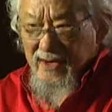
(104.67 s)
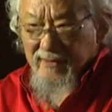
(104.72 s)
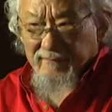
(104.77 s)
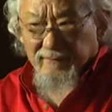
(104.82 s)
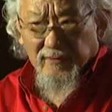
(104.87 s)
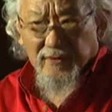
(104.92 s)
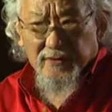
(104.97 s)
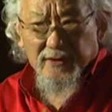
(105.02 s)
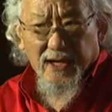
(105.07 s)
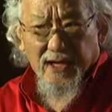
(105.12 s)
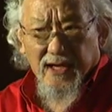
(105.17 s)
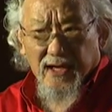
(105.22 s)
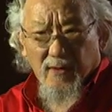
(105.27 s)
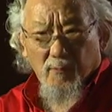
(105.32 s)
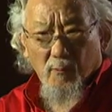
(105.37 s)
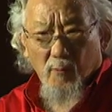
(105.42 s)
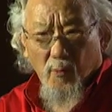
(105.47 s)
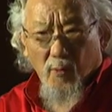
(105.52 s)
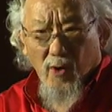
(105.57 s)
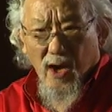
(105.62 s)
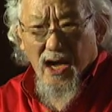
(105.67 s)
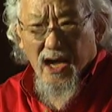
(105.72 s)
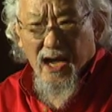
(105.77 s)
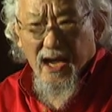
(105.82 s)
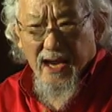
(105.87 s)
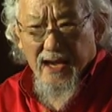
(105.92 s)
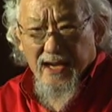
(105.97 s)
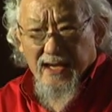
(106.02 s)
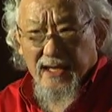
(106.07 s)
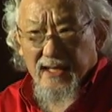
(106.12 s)
of looking at
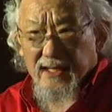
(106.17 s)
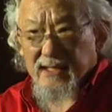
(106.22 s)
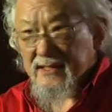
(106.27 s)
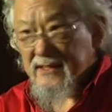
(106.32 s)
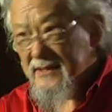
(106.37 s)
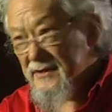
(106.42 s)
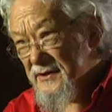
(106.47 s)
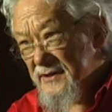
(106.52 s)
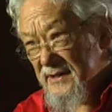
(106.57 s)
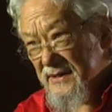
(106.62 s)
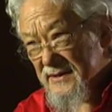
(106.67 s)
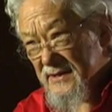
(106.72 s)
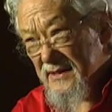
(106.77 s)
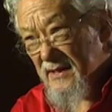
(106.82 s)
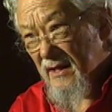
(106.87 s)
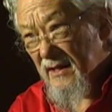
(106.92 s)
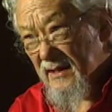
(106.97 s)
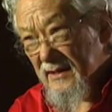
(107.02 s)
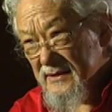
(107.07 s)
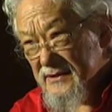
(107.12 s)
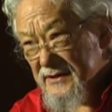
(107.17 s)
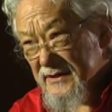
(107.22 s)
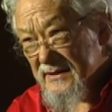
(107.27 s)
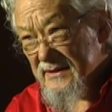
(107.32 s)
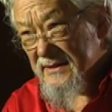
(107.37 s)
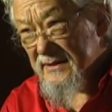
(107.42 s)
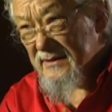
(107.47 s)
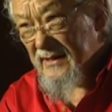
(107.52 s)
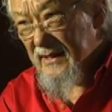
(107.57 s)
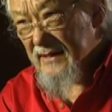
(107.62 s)
why Indigenous knowledge
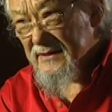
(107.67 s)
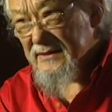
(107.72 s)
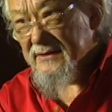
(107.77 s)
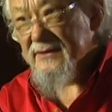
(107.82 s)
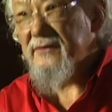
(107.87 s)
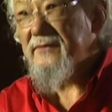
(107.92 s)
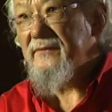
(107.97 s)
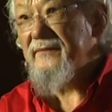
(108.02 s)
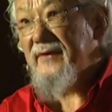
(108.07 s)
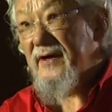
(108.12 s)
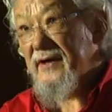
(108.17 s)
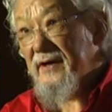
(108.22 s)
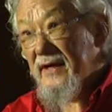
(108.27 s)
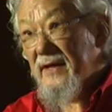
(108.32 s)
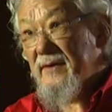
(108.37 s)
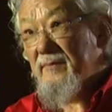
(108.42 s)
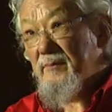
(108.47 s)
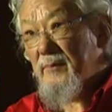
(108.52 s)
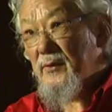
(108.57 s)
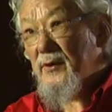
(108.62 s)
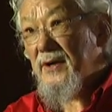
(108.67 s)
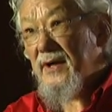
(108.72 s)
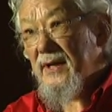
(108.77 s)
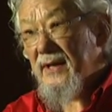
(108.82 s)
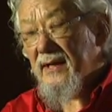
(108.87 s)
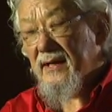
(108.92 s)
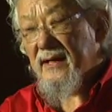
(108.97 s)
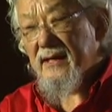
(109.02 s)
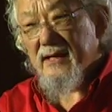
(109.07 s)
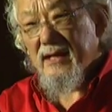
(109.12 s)
is so very
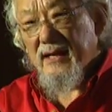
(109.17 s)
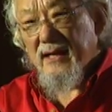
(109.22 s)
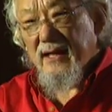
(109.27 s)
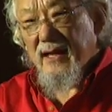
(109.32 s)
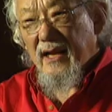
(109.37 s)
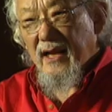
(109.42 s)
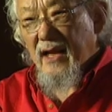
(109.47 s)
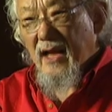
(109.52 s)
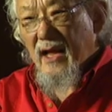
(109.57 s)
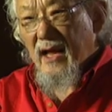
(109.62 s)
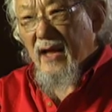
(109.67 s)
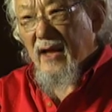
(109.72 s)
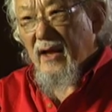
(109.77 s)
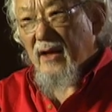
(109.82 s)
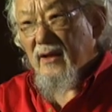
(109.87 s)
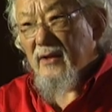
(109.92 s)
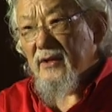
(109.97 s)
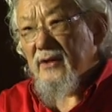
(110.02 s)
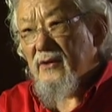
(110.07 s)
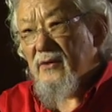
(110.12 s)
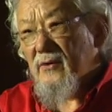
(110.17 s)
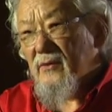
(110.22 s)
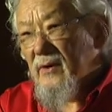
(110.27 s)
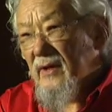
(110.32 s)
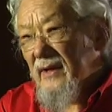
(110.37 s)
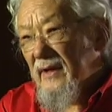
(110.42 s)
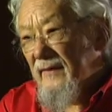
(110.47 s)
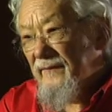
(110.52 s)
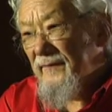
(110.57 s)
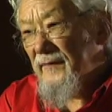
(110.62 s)
important. You know,
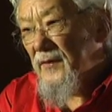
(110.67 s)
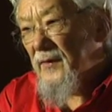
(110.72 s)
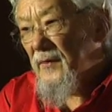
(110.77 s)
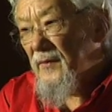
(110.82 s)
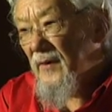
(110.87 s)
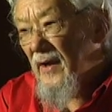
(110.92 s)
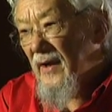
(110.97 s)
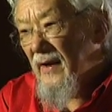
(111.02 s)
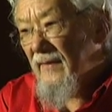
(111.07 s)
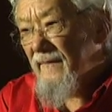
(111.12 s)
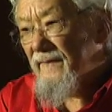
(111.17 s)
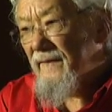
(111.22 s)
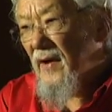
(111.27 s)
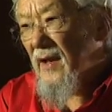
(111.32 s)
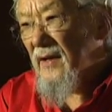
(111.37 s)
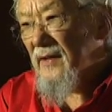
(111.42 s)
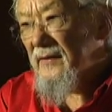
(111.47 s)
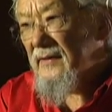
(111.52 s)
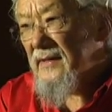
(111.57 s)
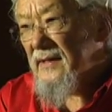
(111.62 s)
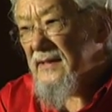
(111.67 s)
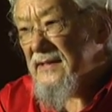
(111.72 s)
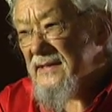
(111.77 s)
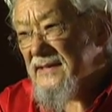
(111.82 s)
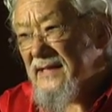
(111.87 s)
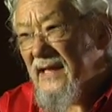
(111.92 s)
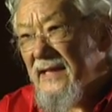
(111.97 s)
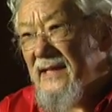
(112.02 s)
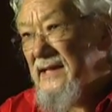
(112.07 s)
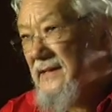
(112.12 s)
if you follow the
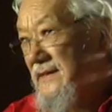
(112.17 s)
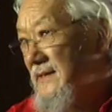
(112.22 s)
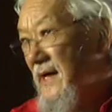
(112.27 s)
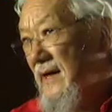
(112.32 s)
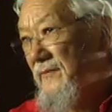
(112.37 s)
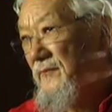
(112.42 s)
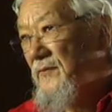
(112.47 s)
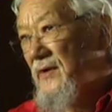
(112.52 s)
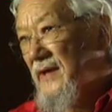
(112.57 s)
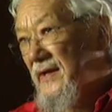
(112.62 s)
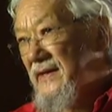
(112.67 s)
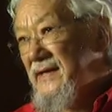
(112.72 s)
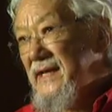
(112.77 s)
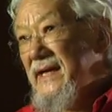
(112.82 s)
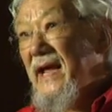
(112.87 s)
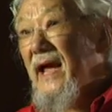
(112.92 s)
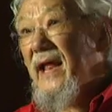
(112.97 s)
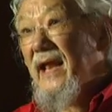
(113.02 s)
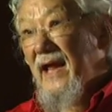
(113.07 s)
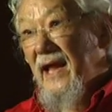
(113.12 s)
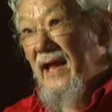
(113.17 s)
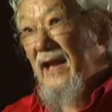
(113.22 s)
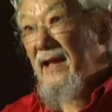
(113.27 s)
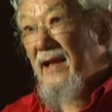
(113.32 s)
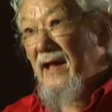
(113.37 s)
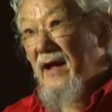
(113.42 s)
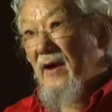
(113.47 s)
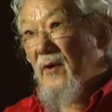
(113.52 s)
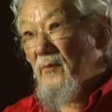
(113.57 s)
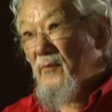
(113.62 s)
studies done with DNA
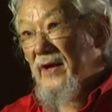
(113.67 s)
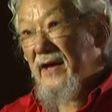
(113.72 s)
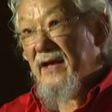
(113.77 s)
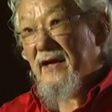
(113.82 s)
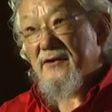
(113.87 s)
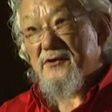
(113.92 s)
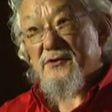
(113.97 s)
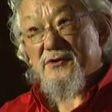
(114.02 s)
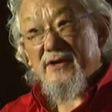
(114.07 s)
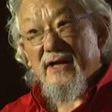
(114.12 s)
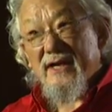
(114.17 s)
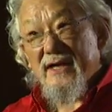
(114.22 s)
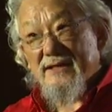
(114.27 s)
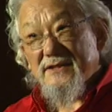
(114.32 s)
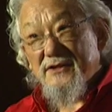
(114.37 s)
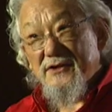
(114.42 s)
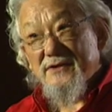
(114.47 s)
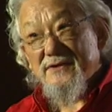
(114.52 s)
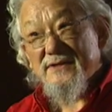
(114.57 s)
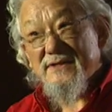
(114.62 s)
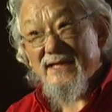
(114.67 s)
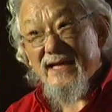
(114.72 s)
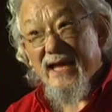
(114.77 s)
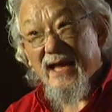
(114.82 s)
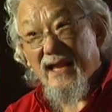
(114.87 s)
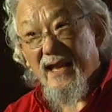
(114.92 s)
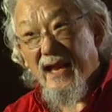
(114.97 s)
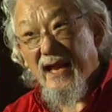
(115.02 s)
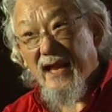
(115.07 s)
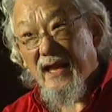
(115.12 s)
now, we can use
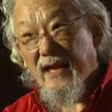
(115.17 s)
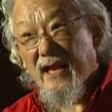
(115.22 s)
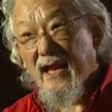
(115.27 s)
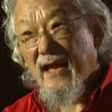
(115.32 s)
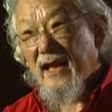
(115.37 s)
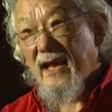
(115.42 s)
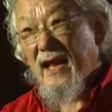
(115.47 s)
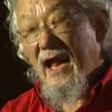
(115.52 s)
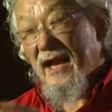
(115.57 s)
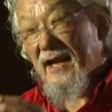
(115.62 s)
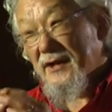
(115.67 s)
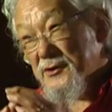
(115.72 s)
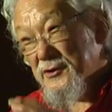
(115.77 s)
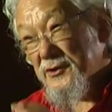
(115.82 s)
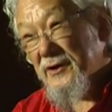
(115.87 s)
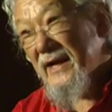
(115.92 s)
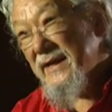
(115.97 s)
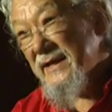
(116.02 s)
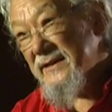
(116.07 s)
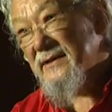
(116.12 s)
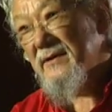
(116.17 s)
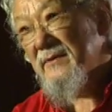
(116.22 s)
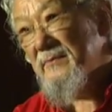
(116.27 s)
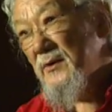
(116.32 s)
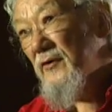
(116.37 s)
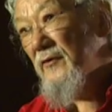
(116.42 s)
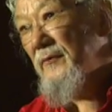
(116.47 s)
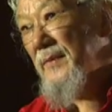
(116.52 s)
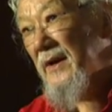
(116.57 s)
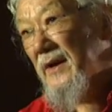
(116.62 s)
DNA and trace the
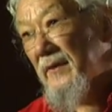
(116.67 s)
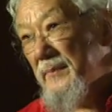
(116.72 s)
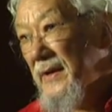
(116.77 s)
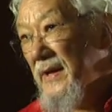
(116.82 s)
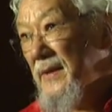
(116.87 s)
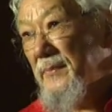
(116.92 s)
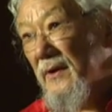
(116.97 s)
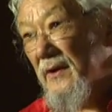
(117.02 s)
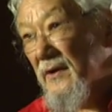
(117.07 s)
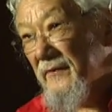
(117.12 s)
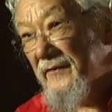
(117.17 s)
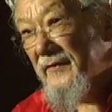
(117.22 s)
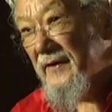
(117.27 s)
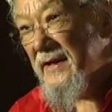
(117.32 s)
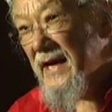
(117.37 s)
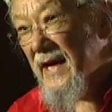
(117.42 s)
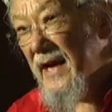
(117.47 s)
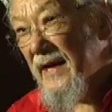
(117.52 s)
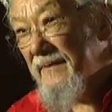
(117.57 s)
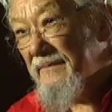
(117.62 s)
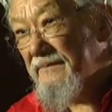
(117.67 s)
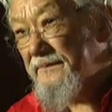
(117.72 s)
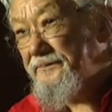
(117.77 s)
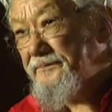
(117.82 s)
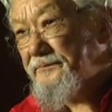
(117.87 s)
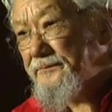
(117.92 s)
movement of people over time.